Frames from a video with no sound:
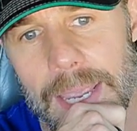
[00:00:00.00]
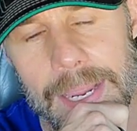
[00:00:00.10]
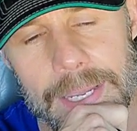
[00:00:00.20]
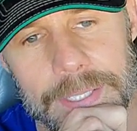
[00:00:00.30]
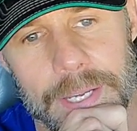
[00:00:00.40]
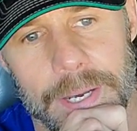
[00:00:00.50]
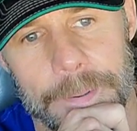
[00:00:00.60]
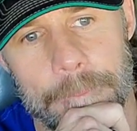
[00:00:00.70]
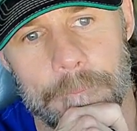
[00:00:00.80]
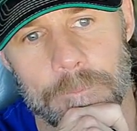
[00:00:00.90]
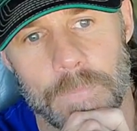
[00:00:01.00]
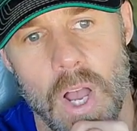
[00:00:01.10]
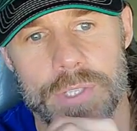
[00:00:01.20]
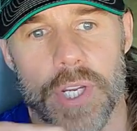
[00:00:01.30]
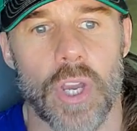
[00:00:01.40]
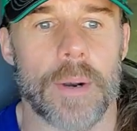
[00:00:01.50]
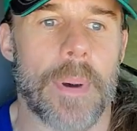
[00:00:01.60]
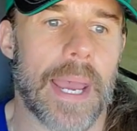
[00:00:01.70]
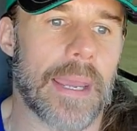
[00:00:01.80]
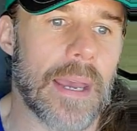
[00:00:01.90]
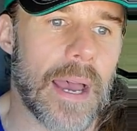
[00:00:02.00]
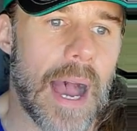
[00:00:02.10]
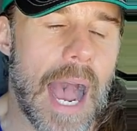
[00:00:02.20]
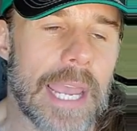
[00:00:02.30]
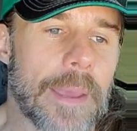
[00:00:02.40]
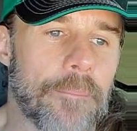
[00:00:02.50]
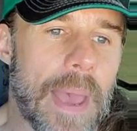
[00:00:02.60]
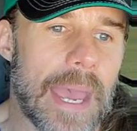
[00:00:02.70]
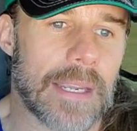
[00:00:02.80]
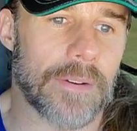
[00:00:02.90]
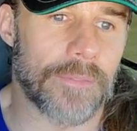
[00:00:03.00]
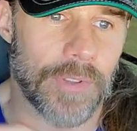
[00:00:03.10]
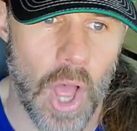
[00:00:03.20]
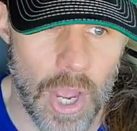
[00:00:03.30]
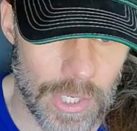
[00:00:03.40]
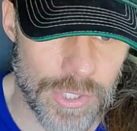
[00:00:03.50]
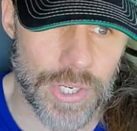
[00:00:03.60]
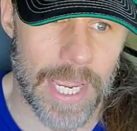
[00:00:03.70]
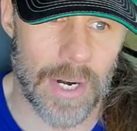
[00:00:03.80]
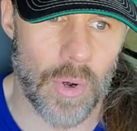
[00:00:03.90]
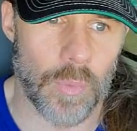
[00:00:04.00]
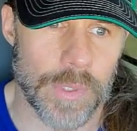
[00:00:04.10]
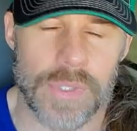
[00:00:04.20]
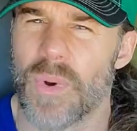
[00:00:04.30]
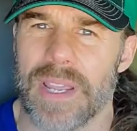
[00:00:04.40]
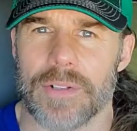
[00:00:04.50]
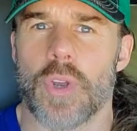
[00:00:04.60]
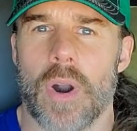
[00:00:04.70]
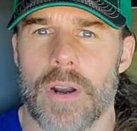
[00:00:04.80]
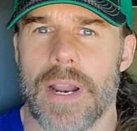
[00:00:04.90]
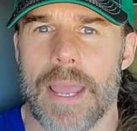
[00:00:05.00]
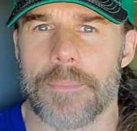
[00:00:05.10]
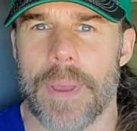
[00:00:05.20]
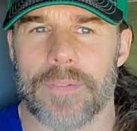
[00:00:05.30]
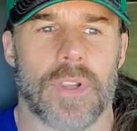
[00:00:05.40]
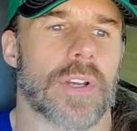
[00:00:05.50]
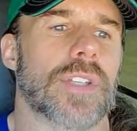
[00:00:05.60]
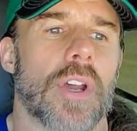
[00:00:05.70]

And also go to my High Impact Vlogs channel, which, wait, you are on High Impact Vlogs.